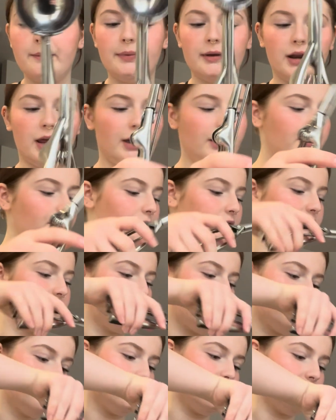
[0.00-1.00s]
it out, so
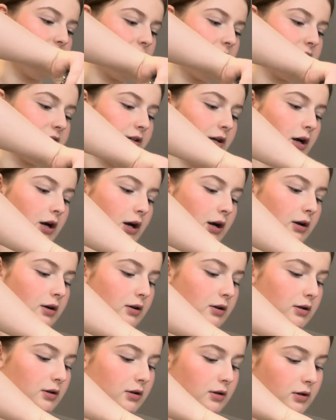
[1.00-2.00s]
I'm just gonna start
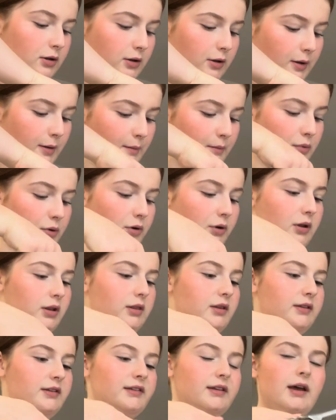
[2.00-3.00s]
pulling
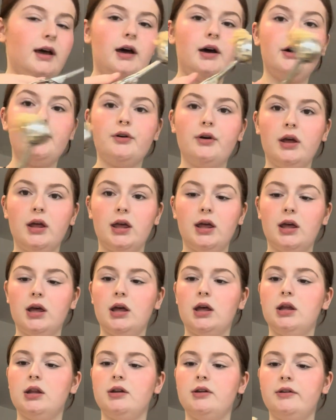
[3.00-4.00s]
this out
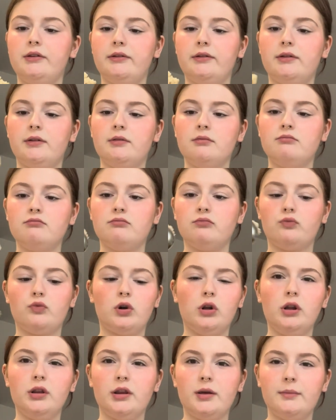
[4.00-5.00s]
and
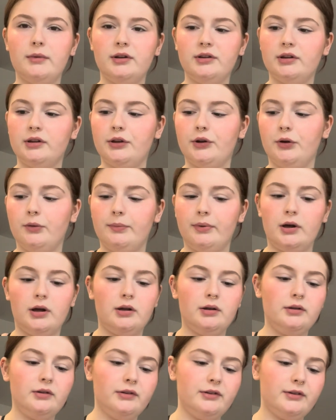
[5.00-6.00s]
rolling them into little
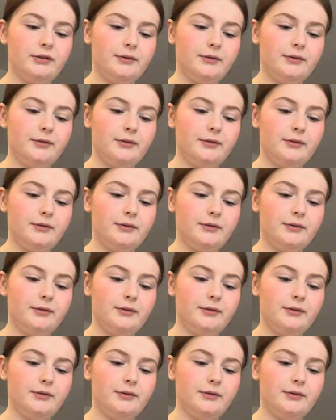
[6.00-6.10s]
balls.